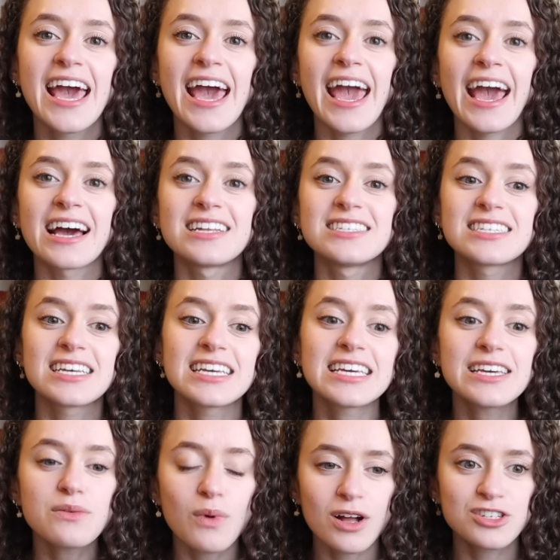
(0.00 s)
and
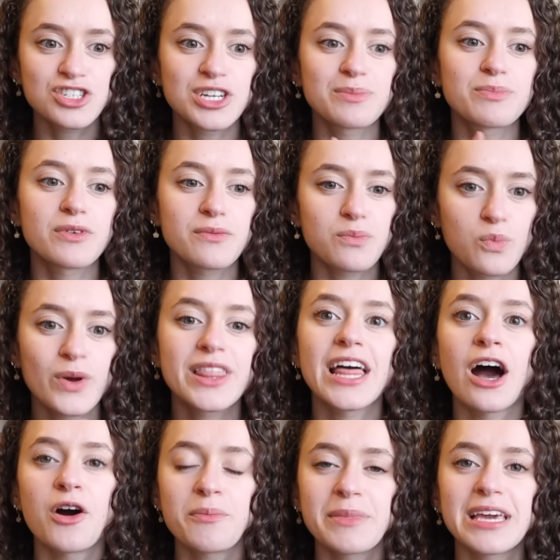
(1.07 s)
he watched it
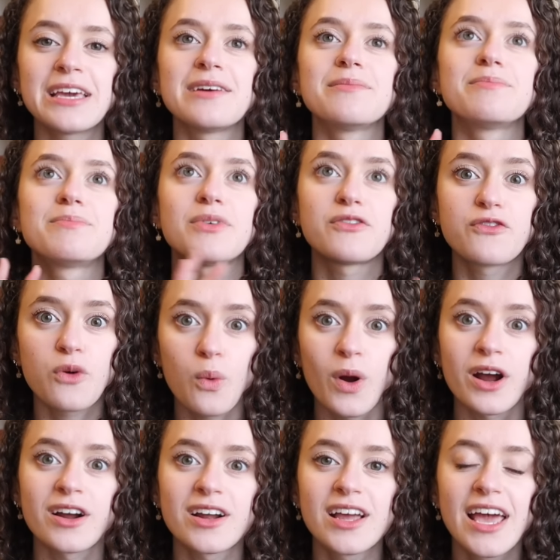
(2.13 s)
without me
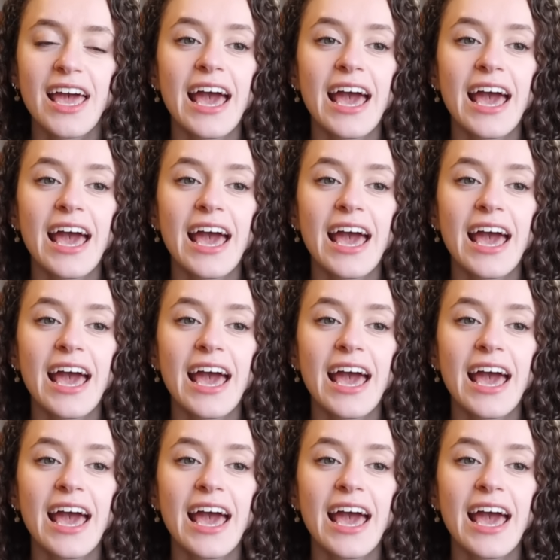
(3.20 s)
before,